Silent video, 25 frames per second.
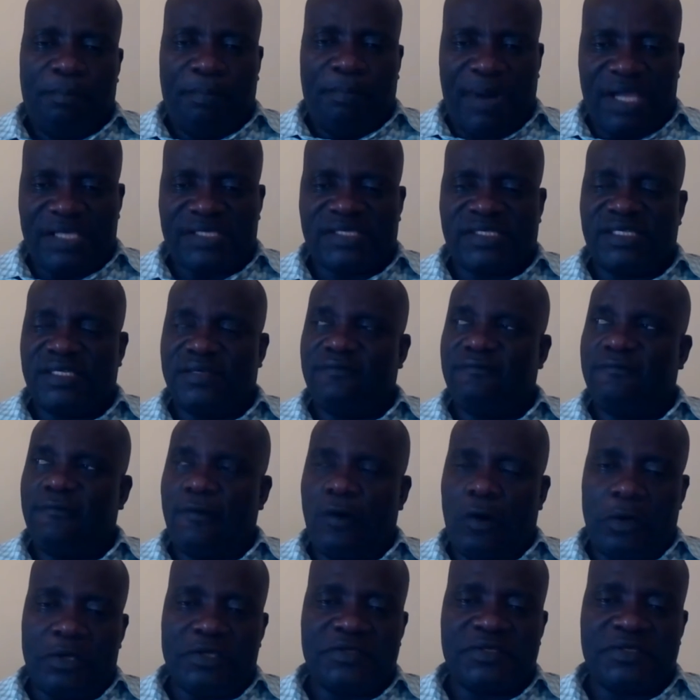Passive
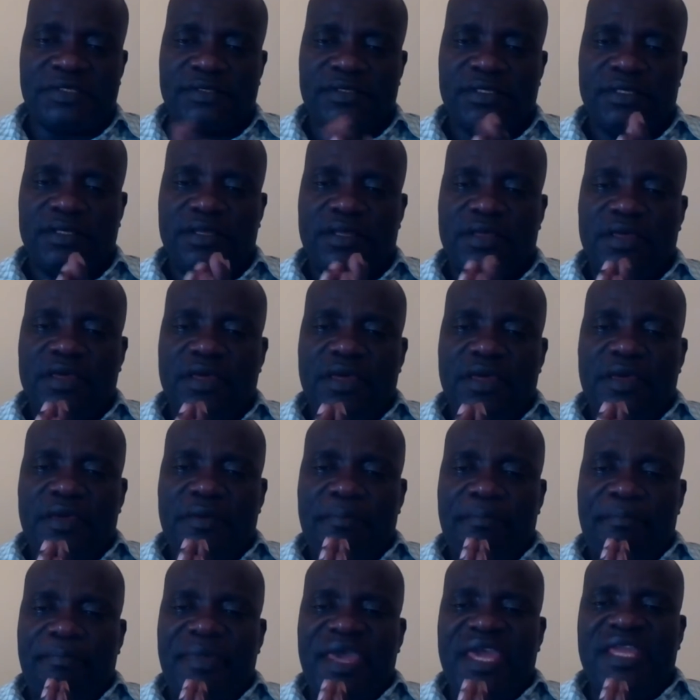voice
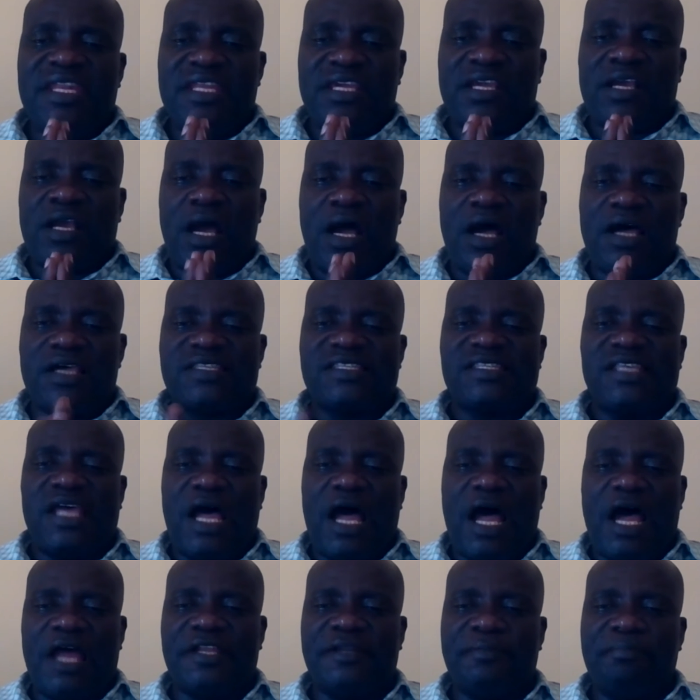Many cars
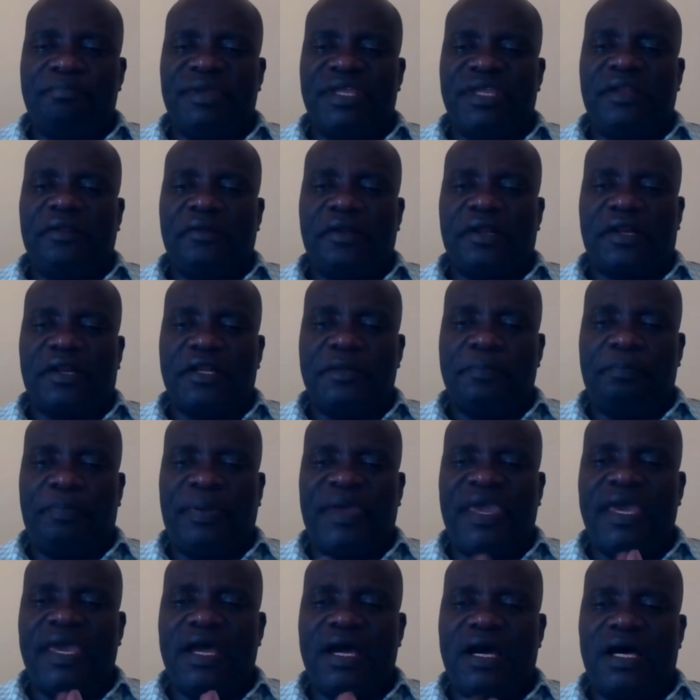had been
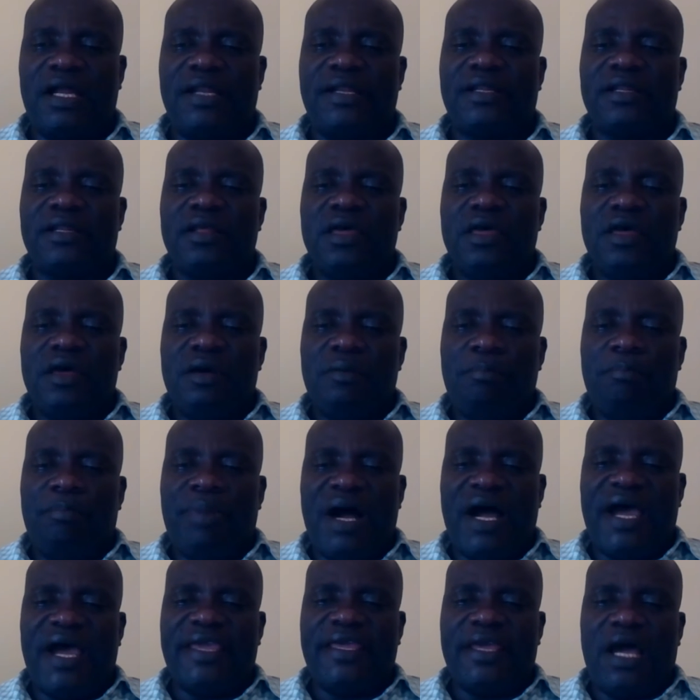repaired
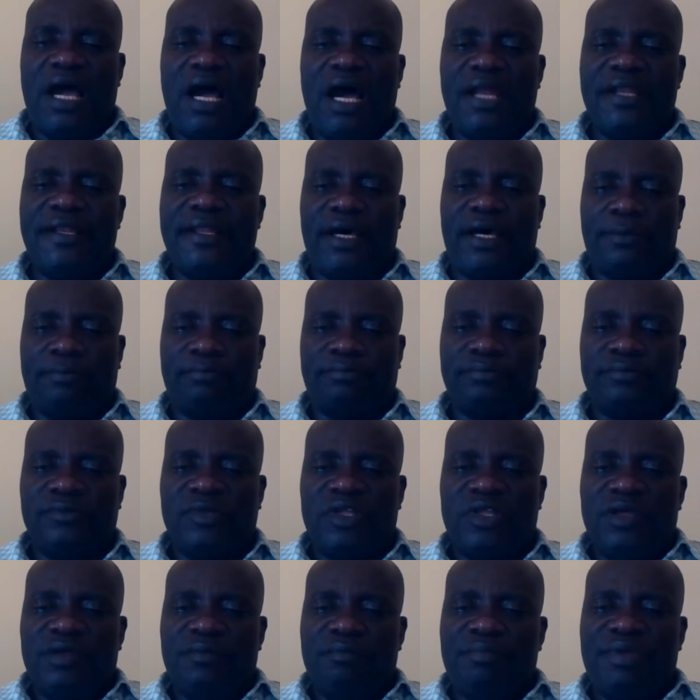by Adam
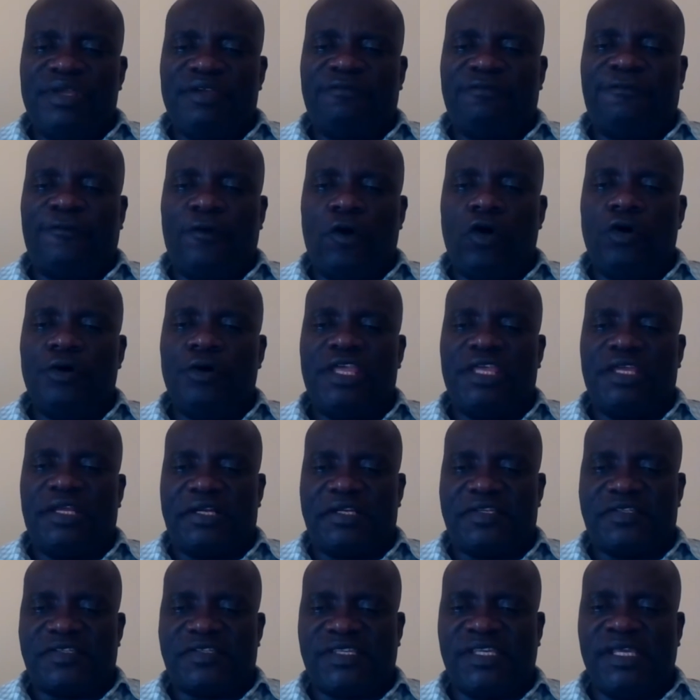before he
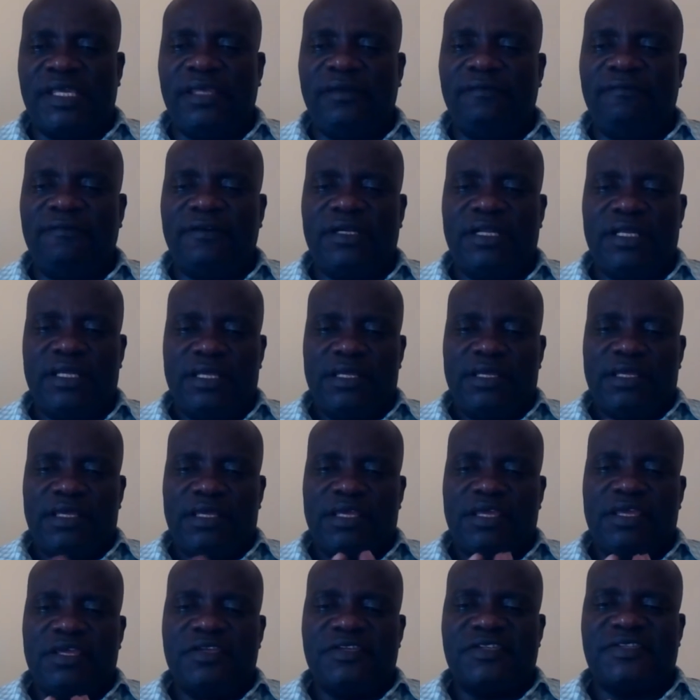received
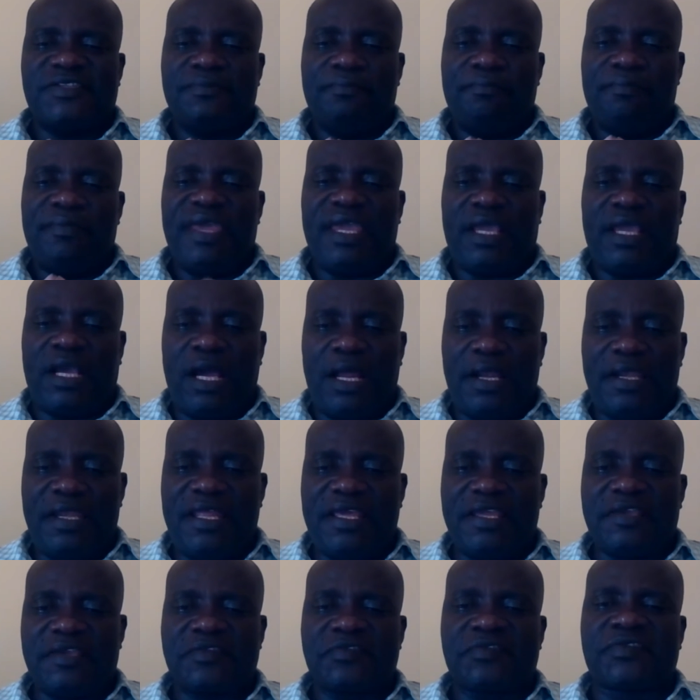his
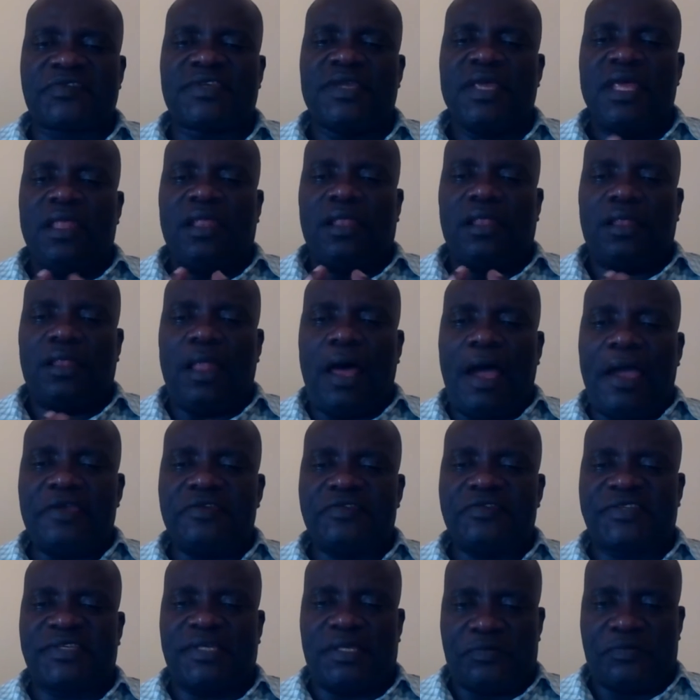mechanic's
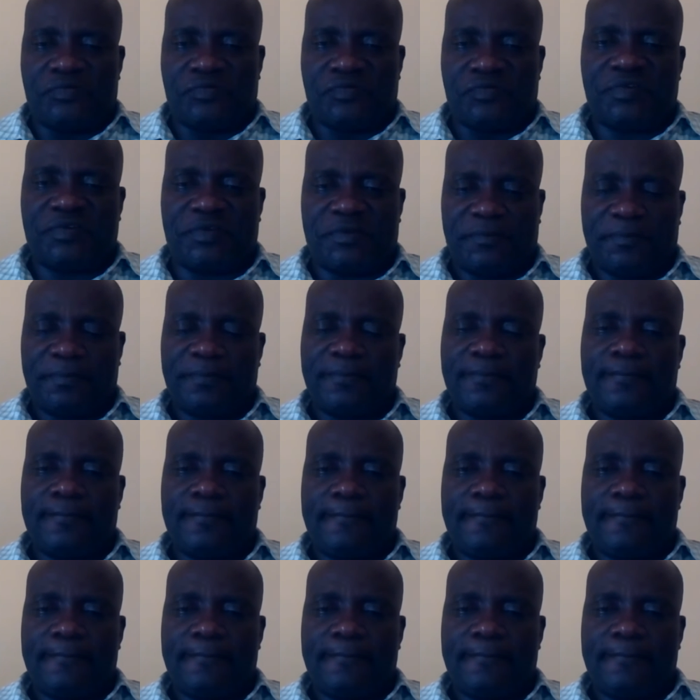license.